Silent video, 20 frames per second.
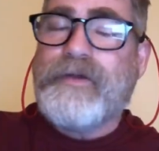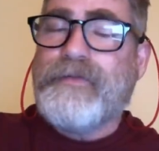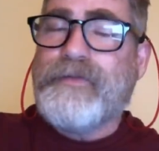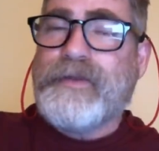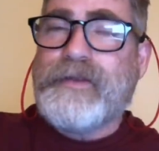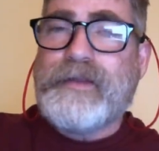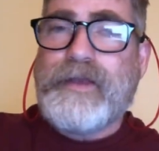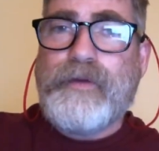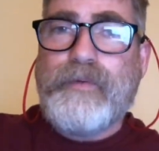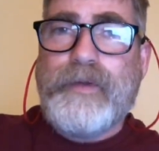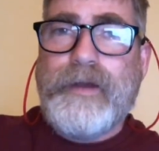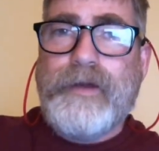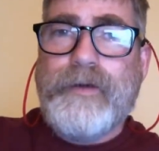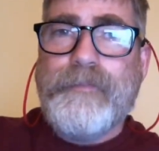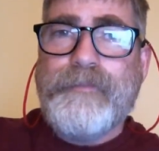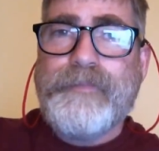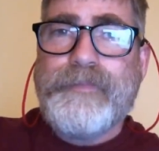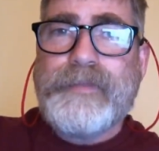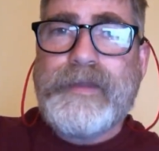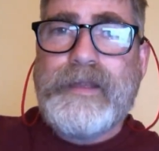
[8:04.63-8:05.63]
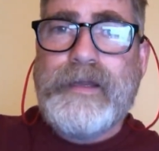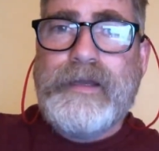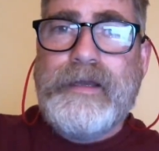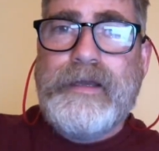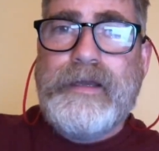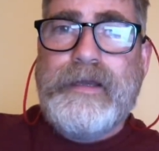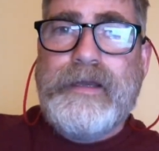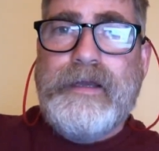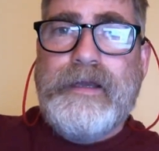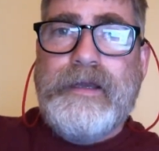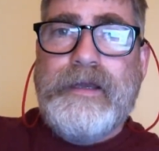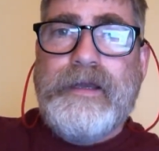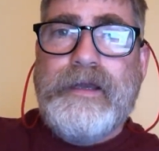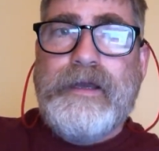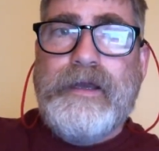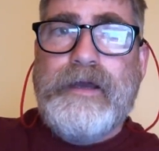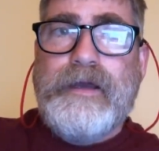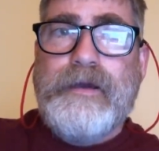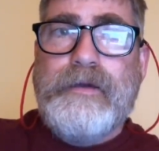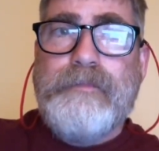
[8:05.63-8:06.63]
think they will.
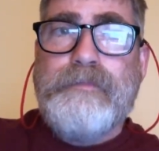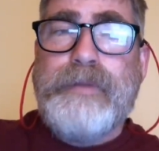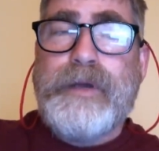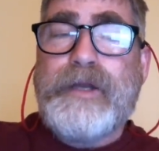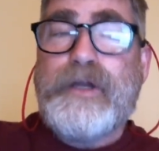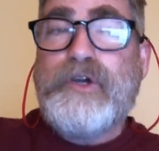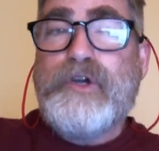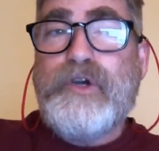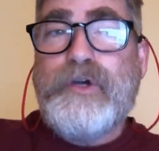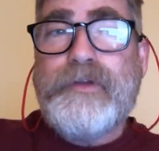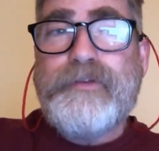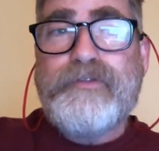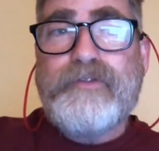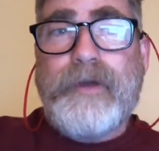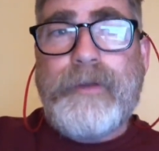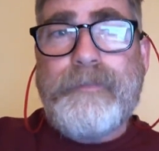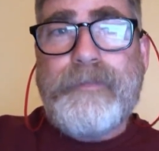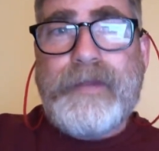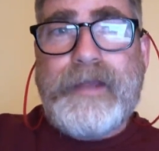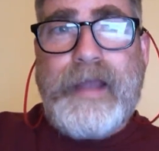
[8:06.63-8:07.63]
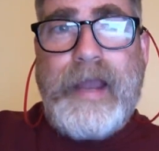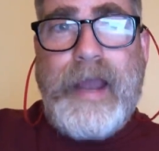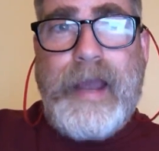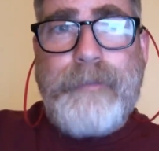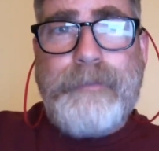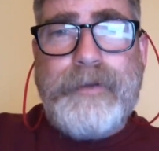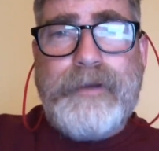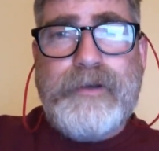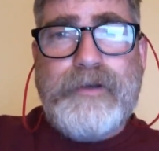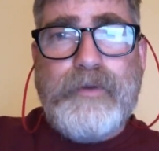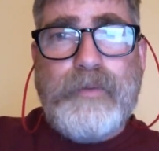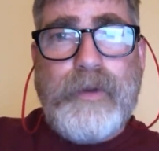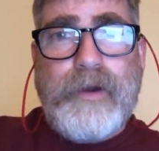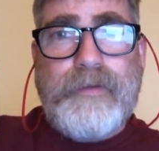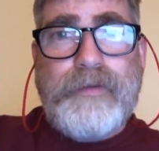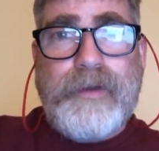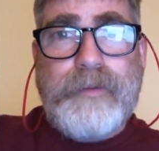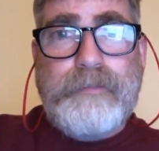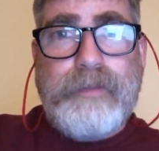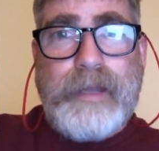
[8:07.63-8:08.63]
But could something happen to where
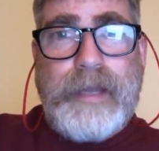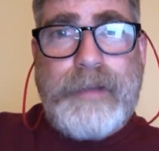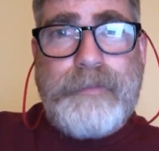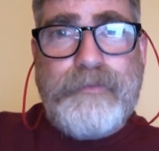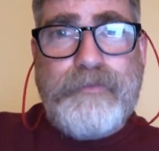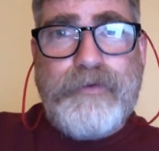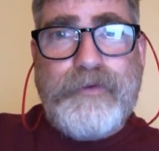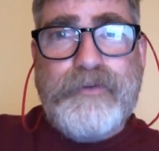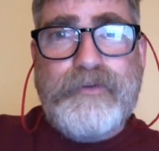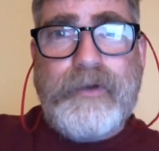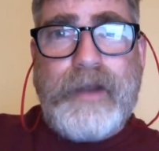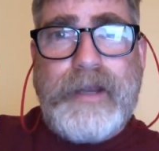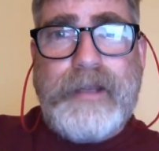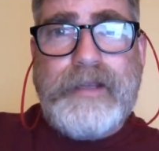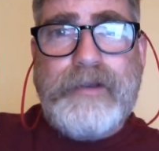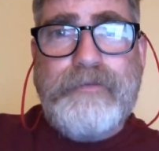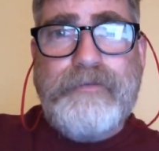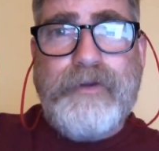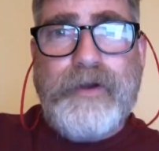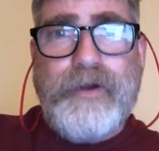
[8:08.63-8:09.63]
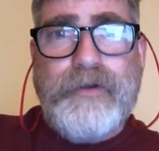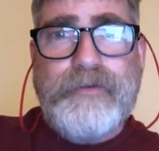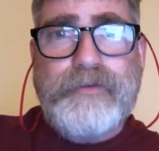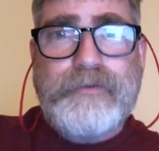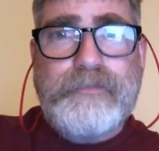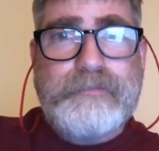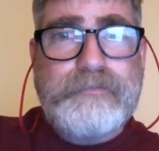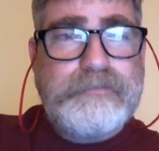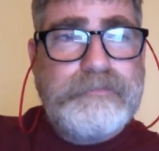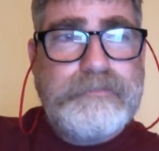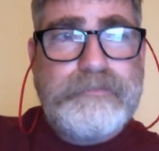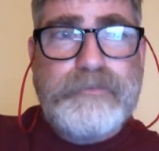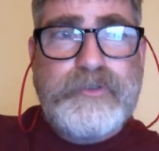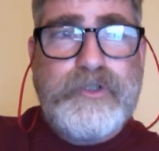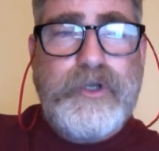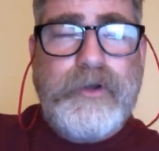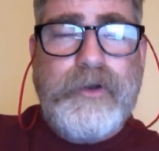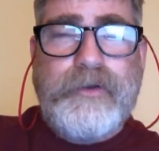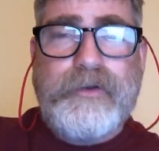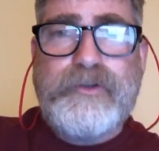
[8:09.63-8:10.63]
they're blamed for striking first?
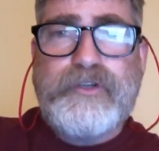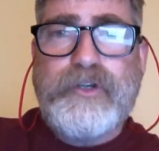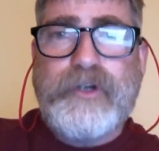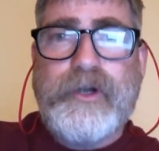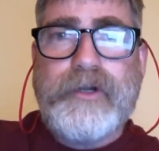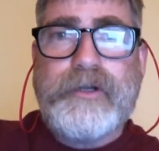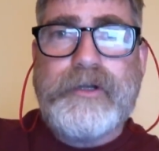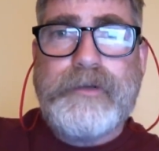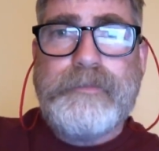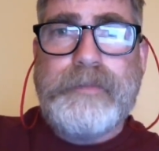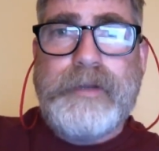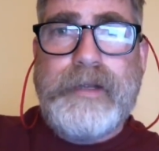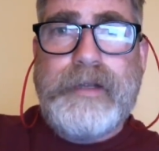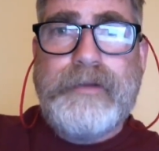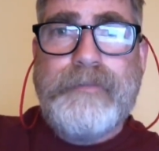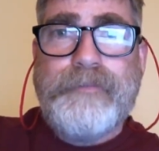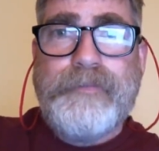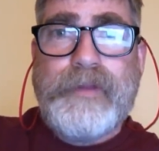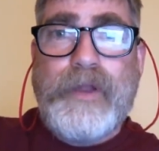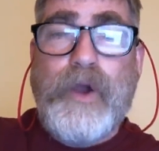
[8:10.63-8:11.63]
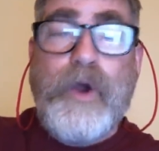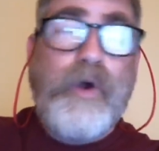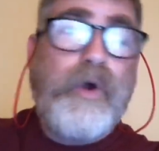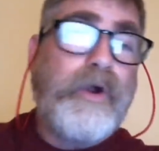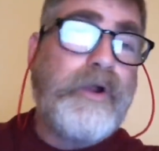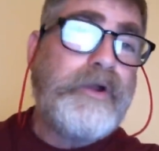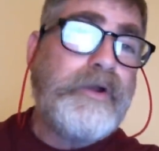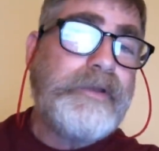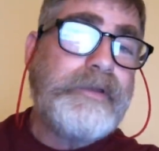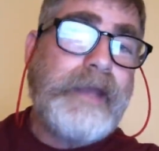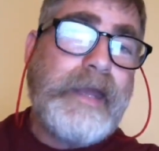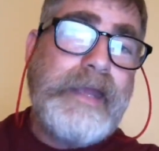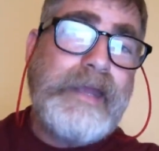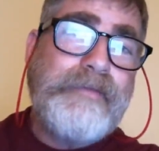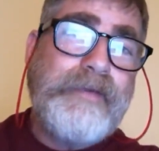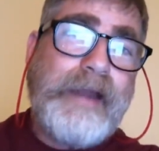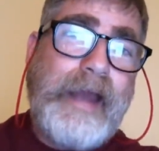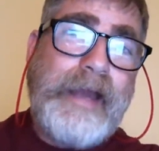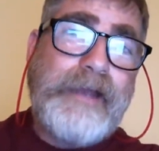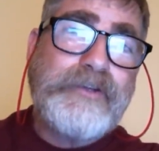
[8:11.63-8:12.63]
Sure it could be. Or could they
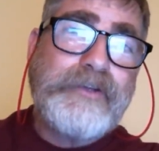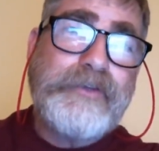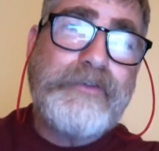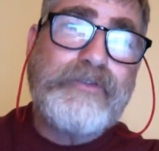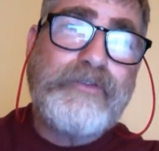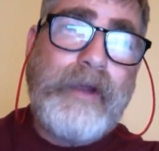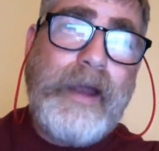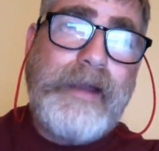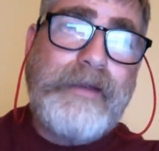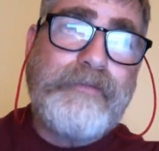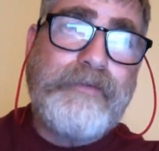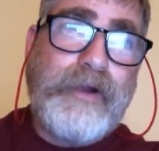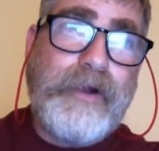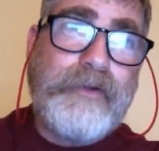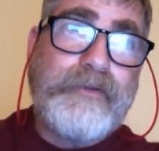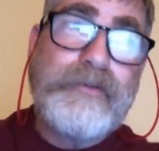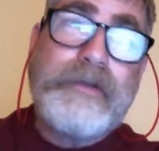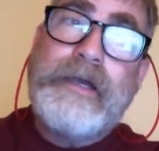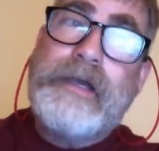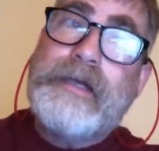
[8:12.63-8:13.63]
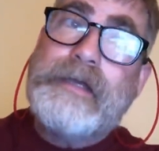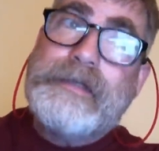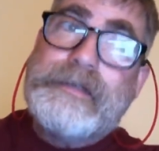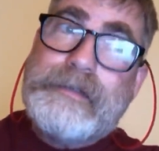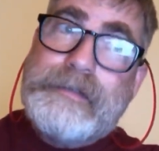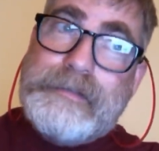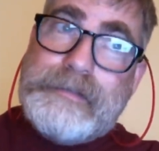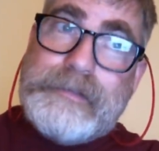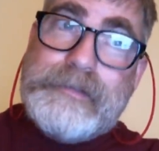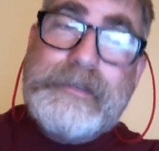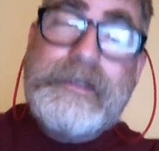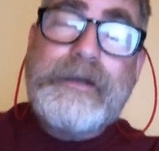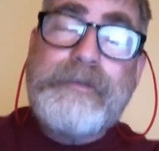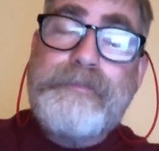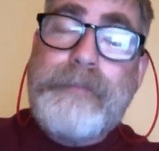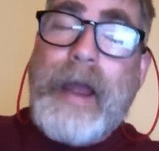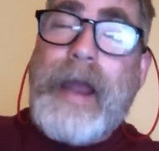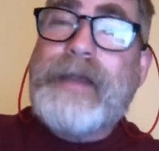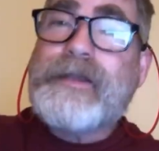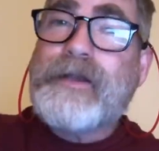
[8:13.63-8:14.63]
even actually strike first? They're
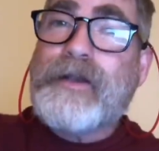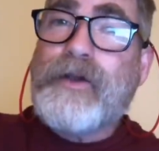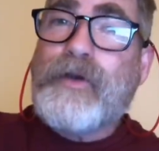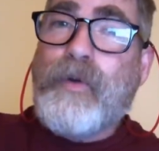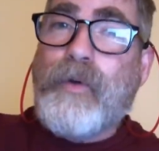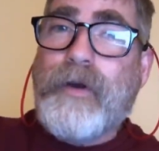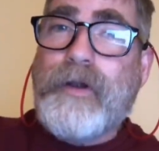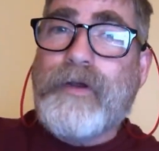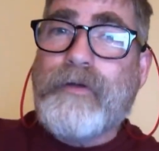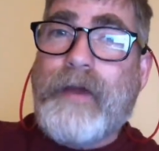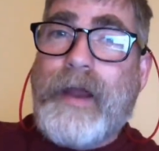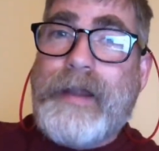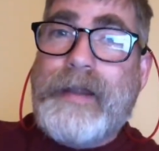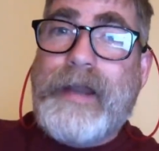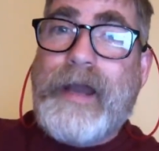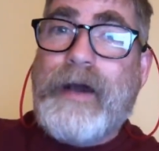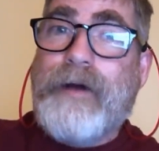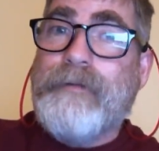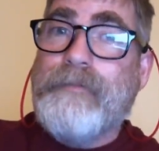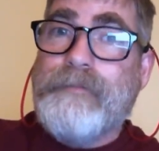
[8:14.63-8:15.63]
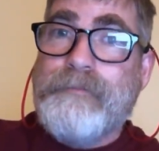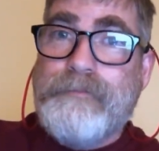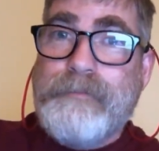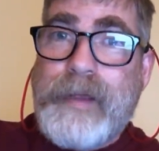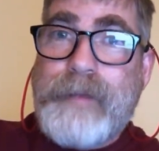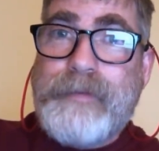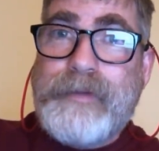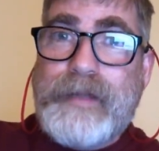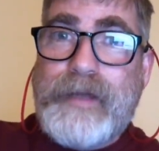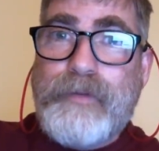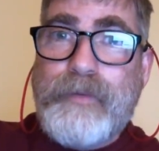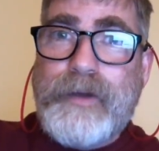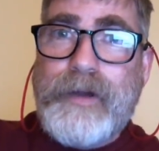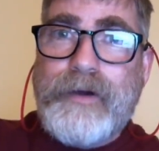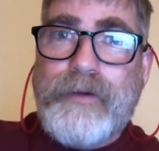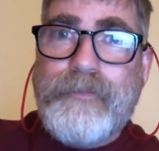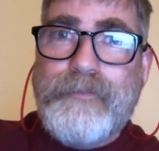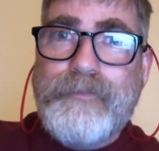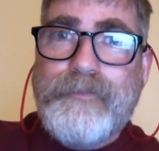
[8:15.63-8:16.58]
backed in a corner right now. Maybe they will.